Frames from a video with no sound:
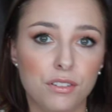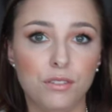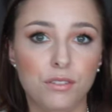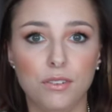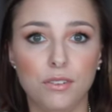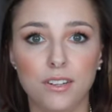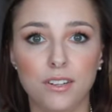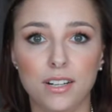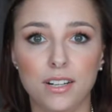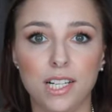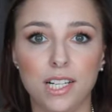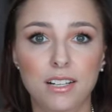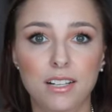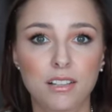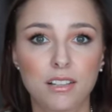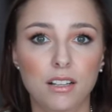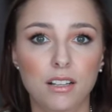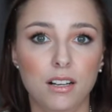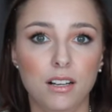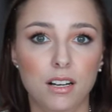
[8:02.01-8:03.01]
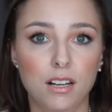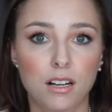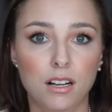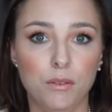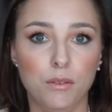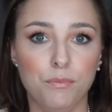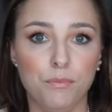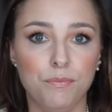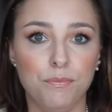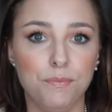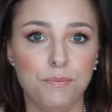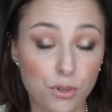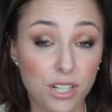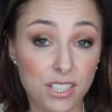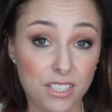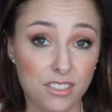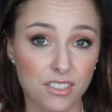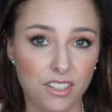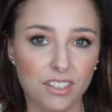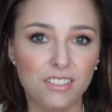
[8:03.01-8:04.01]
or
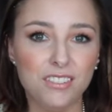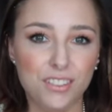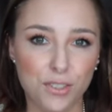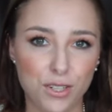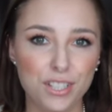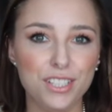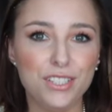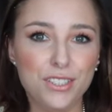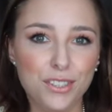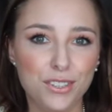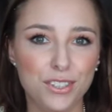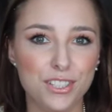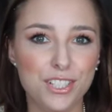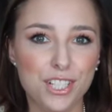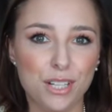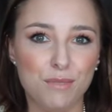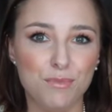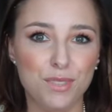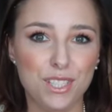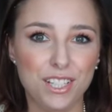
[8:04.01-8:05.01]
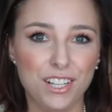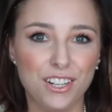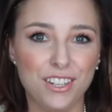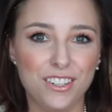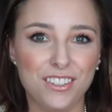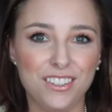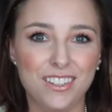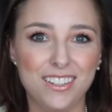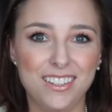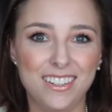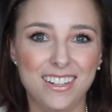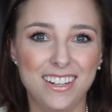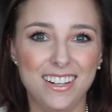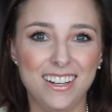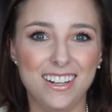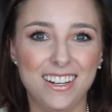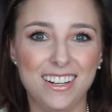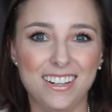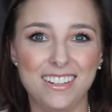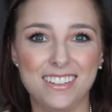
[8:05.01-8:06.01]
crystal or gemstone
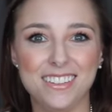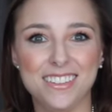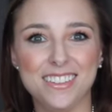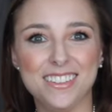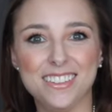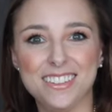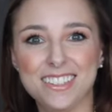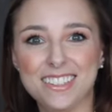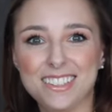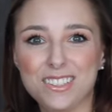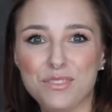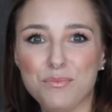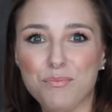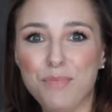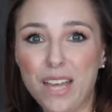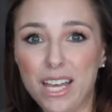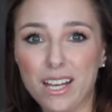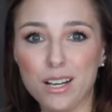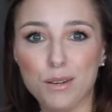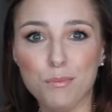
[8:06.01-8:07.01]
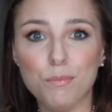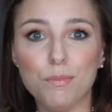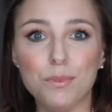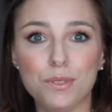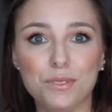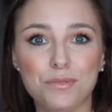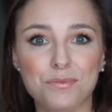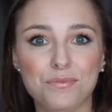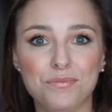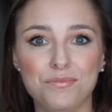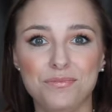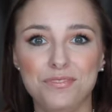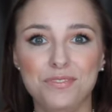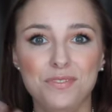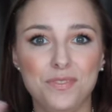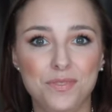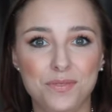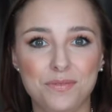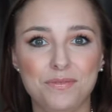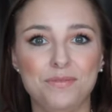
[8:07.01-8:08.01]
makeup
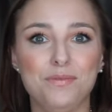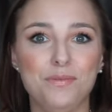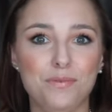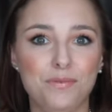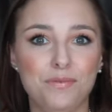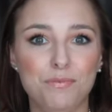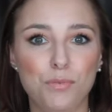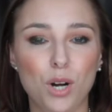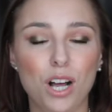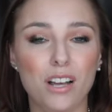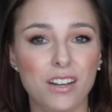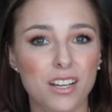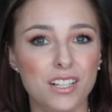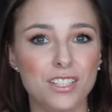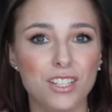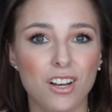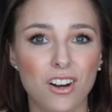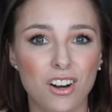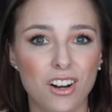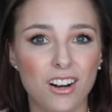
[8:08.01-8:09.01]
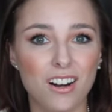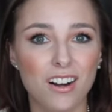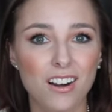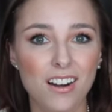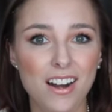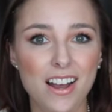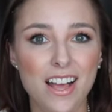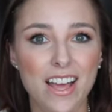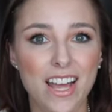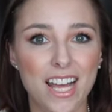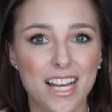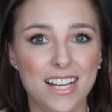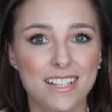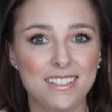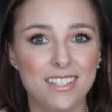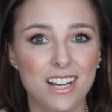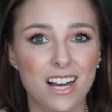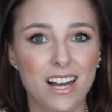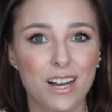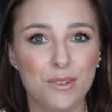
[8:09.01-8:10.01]
products are,
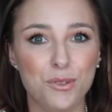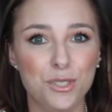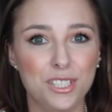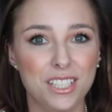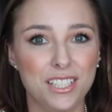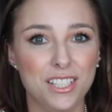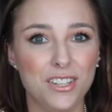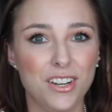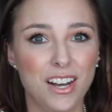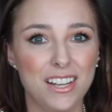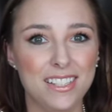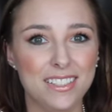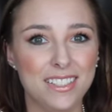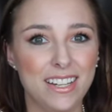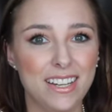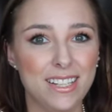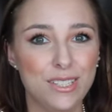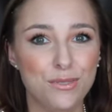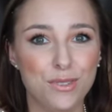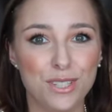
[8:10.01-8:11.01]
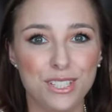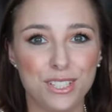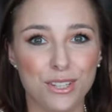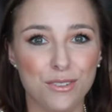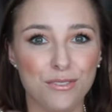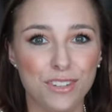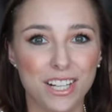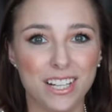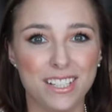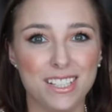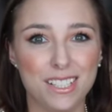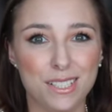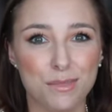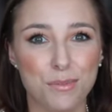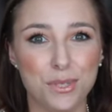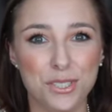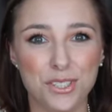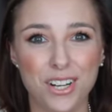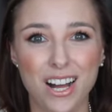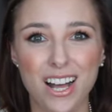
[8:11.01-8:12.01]
and I will see you guys in the next one. Don't forget to
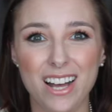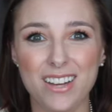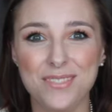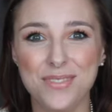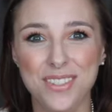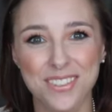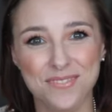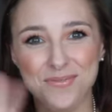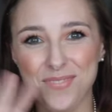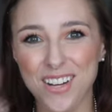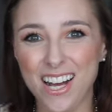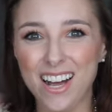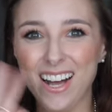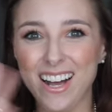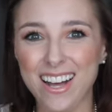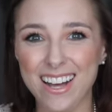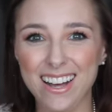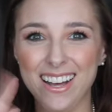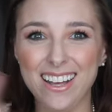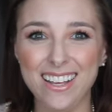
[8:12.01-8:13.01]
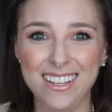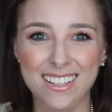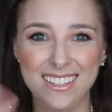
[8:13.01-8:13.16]
subscribe. Bye!